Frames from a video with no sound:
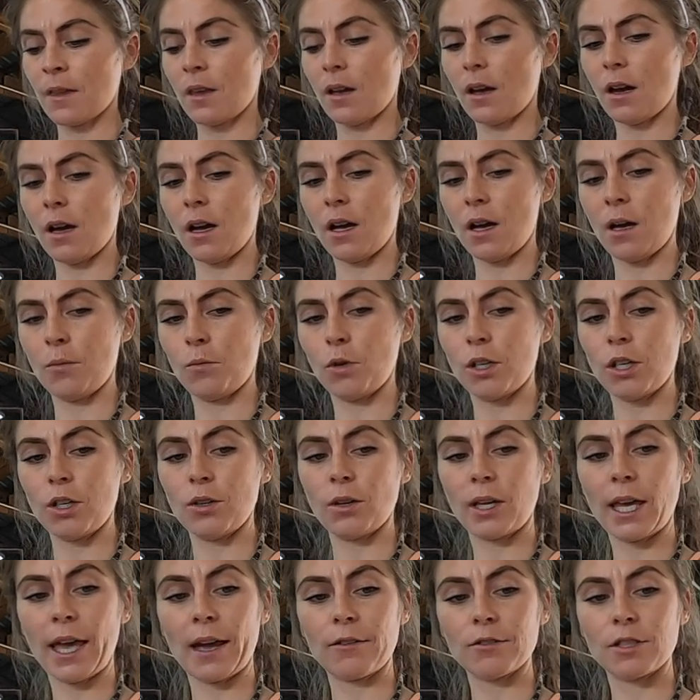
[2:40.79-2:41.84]
Um, when you
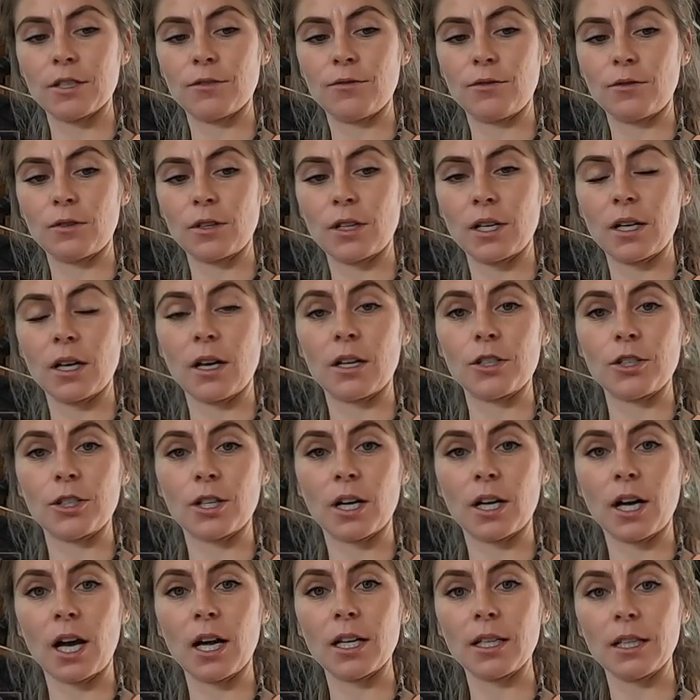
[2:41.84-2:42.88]
accounted for it on your
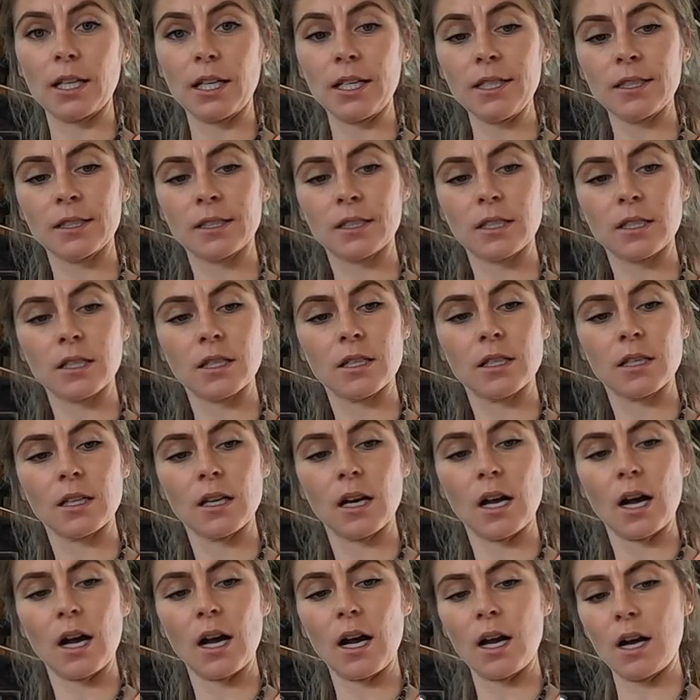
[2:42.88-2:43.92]
cut list.
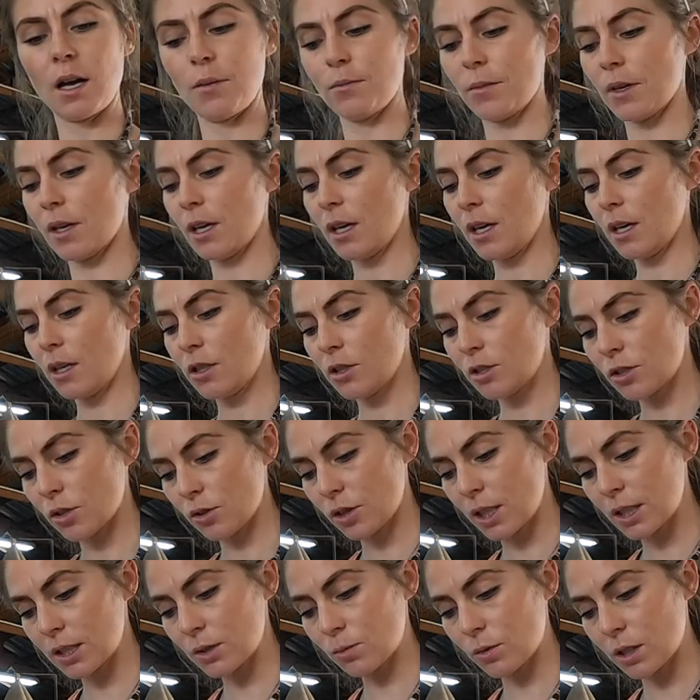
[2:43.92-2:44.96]
Um, so
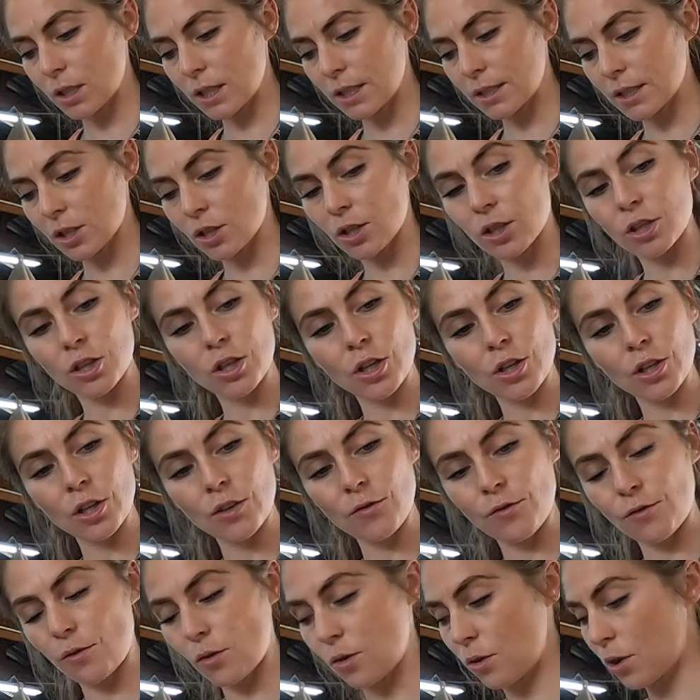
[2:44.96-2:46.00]
this one is a
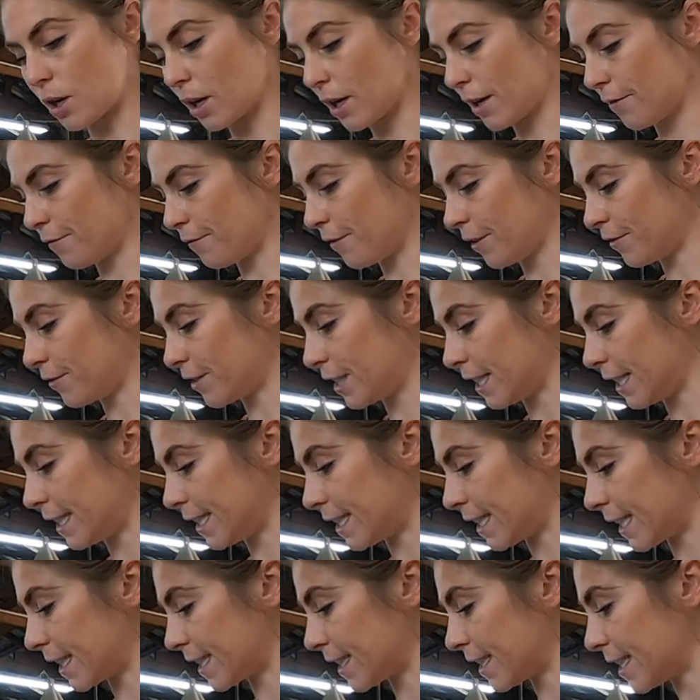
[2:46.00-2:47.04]
thirty-four and fifteen
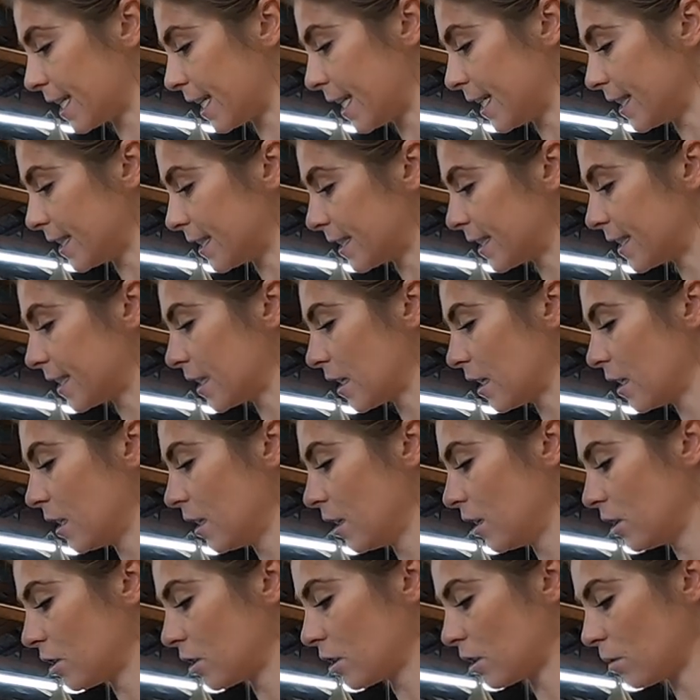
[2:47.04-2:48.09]
sixteenths.
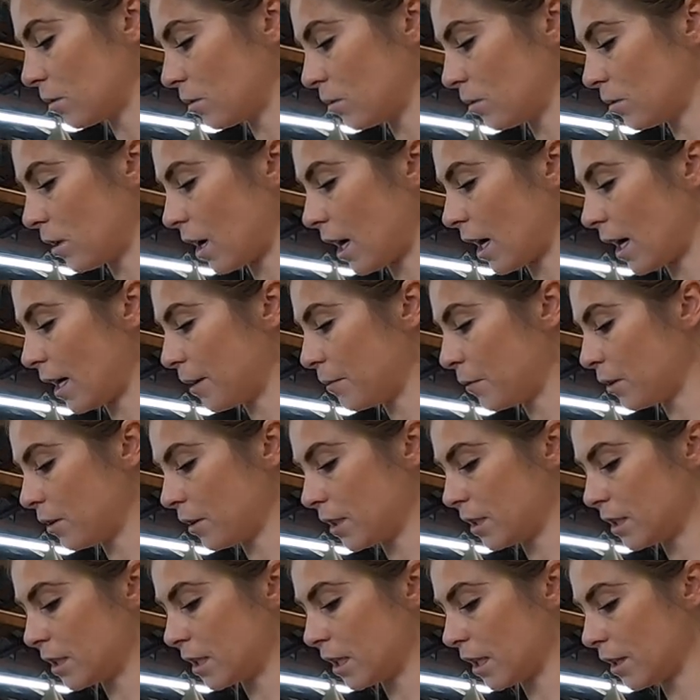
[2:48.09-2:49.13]
So I'm
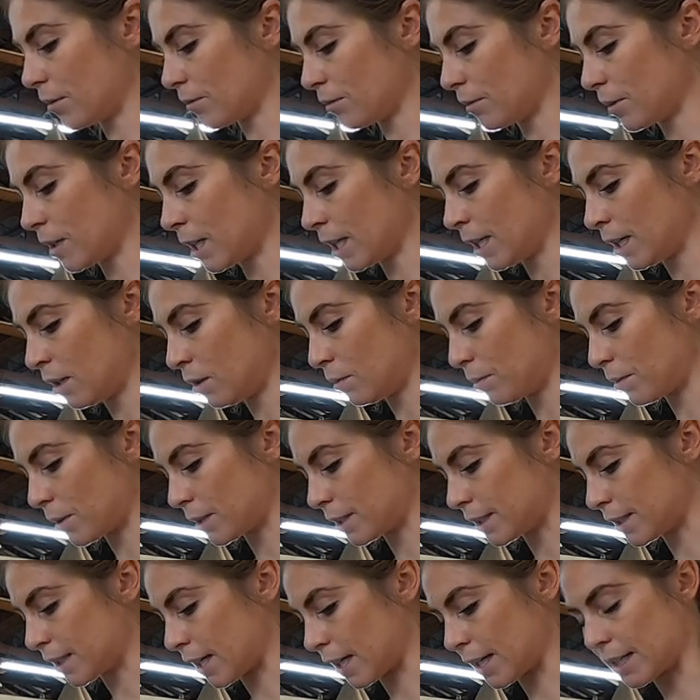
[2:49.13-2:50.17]
going to get real
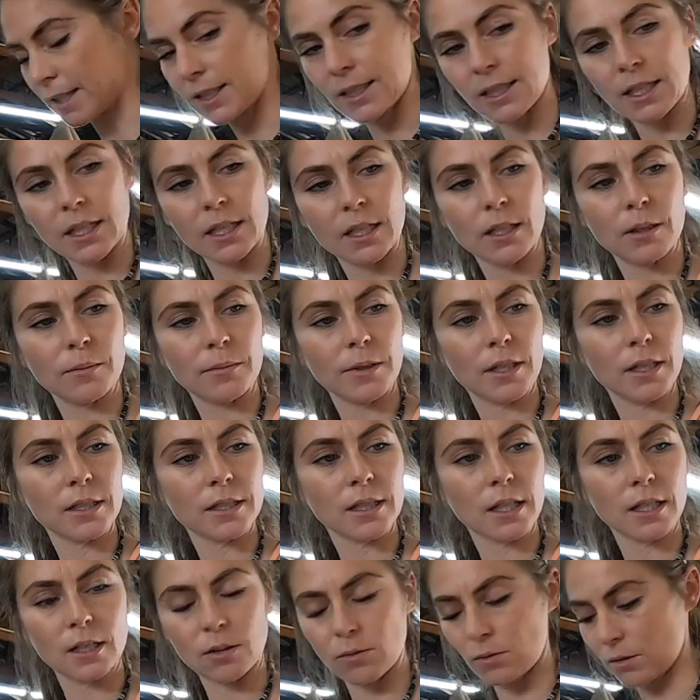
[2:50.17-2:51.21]
precise here because
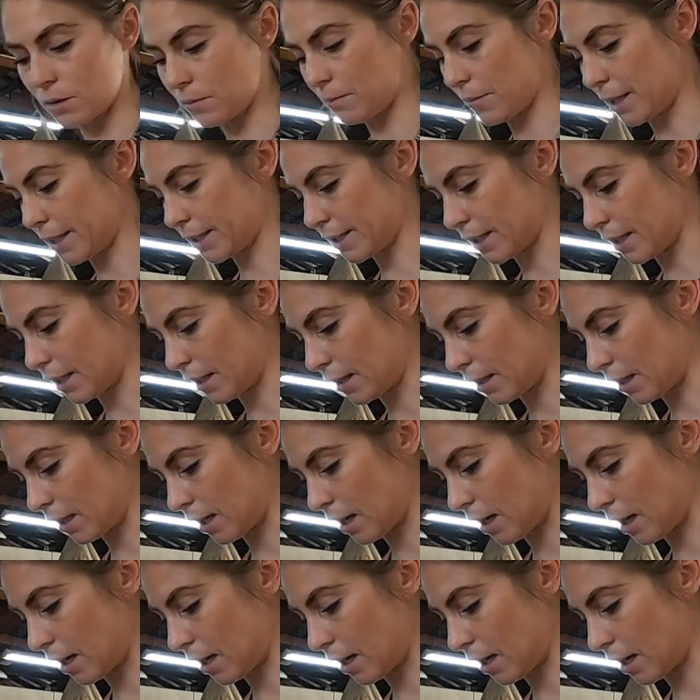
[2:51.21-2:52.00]
I don't want to mess anything